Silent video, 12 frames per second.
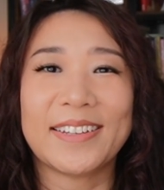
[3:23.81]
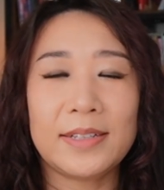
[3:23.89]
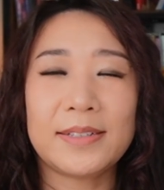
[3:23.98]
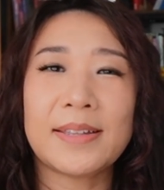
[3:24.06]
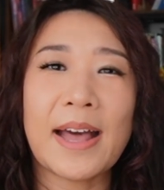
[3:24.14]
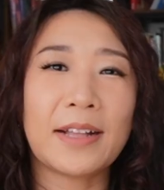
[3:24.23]

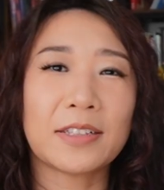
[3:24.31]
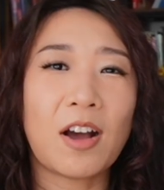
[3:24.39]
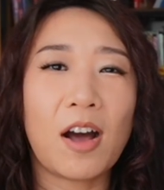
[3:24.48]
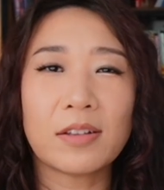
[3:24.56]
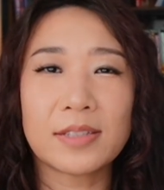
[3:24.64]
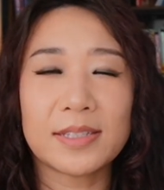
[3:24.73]
It's that
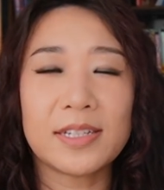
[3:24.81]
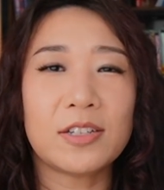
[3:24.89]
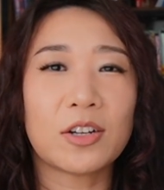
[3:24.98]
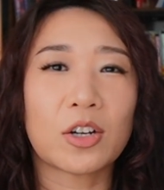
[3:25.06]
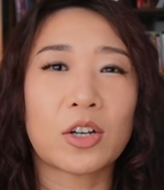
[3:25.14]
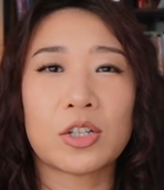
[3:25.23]

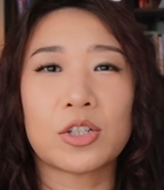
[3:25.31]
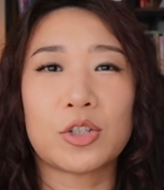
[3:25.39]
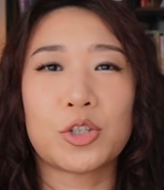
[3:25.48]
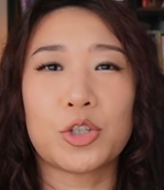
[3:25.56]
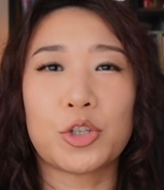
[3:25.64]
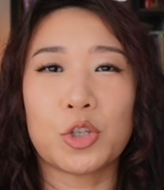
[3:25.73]
constant
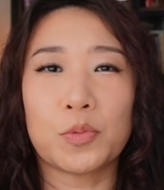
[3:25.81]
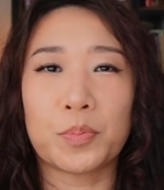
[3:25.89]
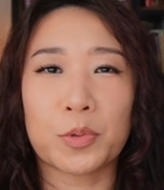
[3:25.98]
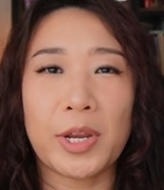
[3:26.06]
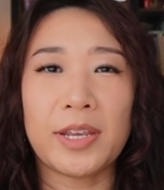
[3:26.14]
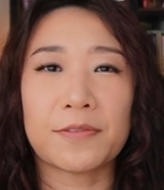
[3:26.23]
urge to
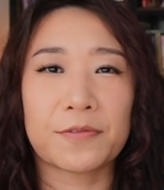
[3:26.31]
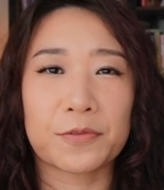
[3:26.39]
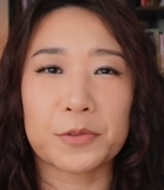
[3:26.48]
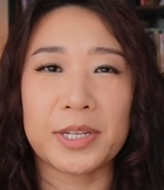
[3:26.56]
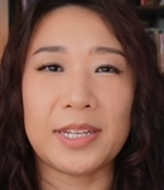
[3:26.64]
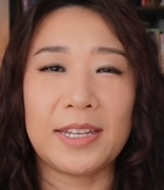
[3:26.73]
break
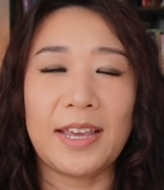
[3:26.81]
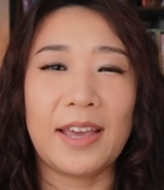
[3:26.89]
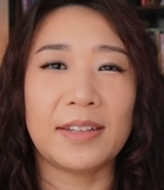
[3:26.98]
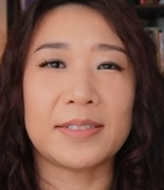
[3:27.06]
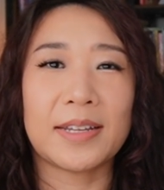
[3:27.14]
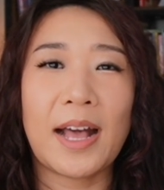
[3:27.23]
free,
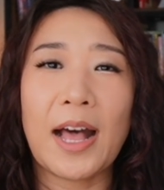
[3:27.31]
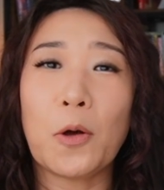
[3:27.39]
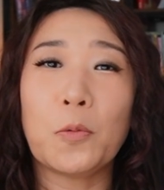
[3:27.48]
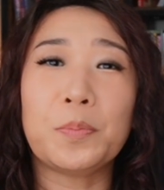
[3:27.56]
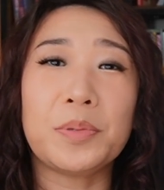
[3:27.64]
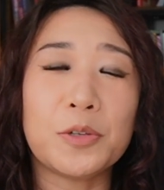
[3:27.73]
and
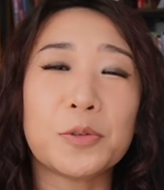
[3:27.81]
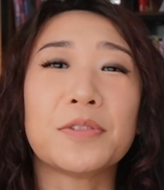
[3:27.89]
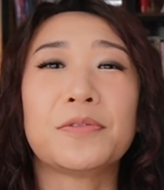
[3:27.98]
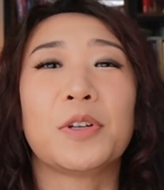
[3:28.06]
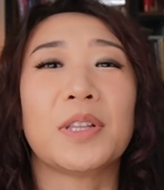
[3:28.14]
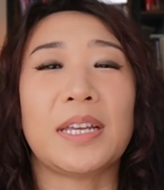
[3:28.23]
how
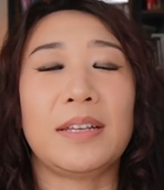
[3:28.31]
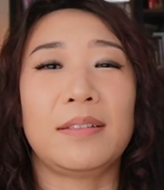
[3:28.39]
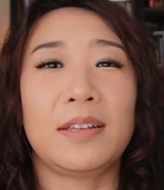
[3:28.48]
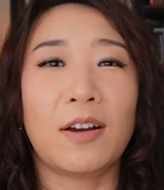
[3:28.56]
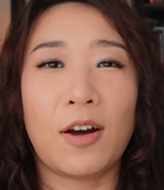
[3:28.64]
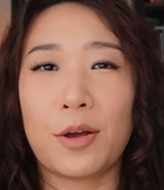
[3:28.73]
beautifully
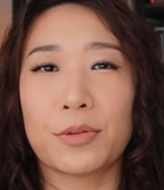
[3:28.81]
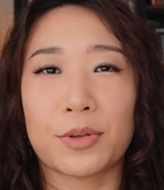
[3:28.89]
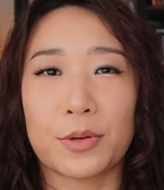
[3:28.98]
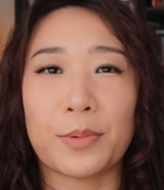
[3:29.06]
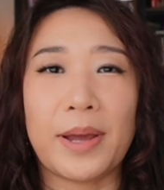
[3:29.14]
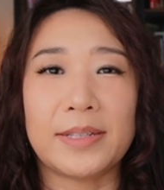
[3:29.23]
the
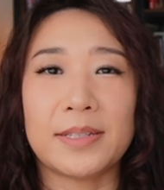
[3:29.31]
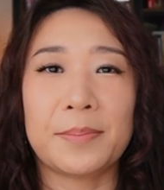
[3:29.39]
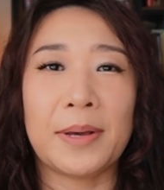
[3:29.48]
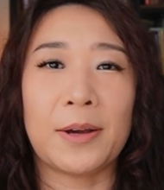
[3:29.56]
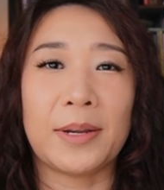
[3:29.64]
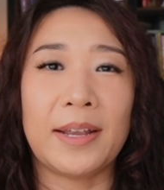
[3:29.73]
author writes
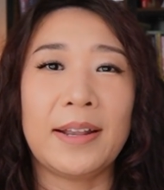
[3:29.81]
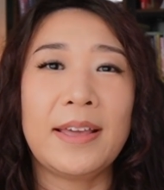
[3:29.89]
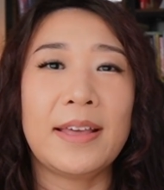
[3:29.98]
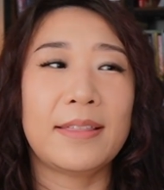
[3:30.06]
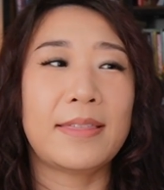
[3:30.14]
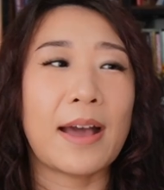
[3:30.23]
about it,
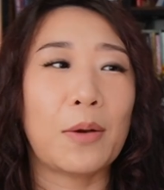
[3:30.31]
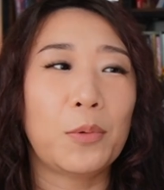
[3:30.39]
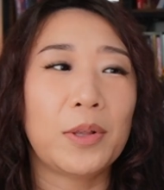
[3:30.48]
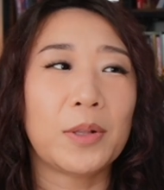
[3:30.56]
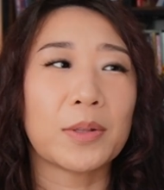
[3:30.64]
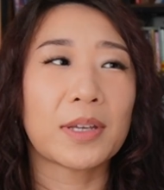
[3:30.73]
that
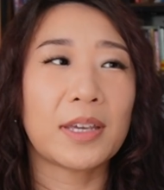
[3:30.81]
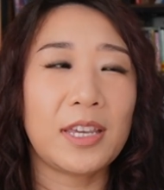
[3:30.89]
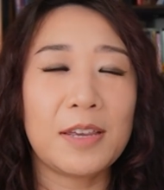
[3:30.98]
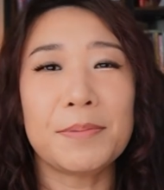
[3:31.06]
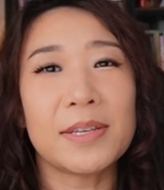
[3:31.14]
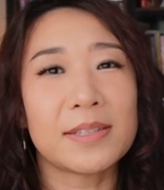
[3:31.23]
will
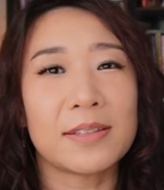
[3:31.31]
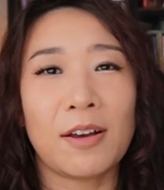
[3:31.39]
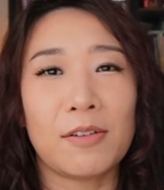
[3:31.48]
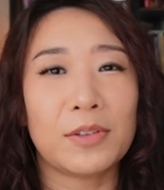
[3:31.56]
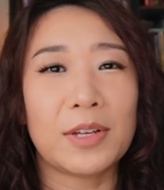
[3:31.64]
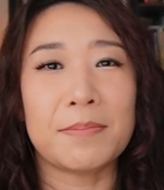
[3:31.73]
keep this
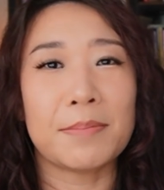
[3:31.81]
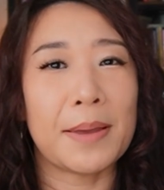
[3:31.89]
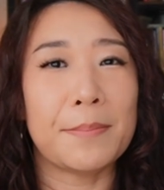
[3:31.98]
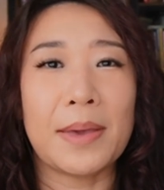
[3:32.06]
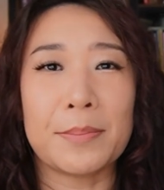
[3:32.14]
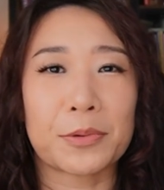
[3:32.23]
novel in
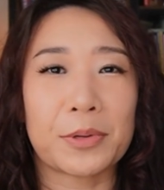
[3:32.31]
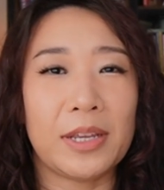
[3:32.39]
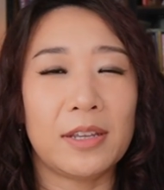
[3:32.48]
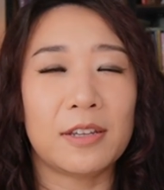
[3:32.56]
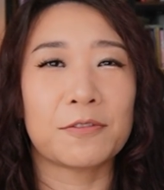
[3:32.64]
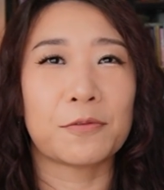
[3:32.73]
my
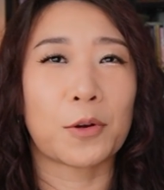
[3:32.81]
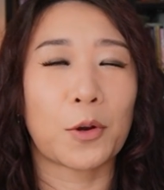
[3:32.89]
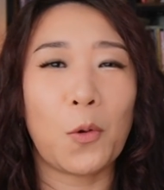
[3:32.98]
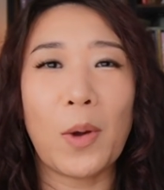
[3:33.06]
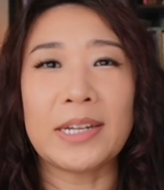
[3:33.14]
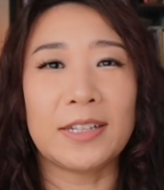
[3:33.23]
memory for
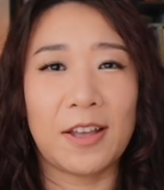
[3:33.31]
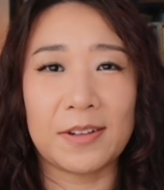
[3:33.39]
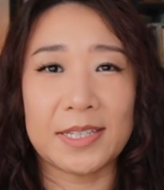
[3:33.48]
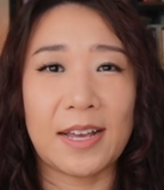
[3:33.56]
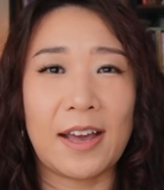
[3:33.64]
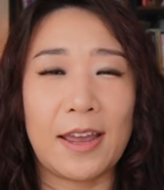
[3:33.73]
quite a
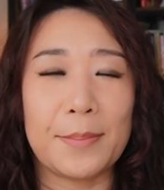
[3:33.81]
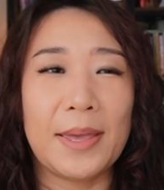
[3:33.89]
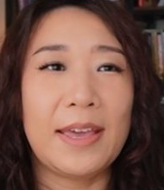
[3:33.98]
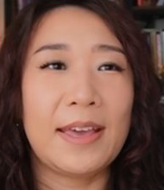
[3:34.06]
long time.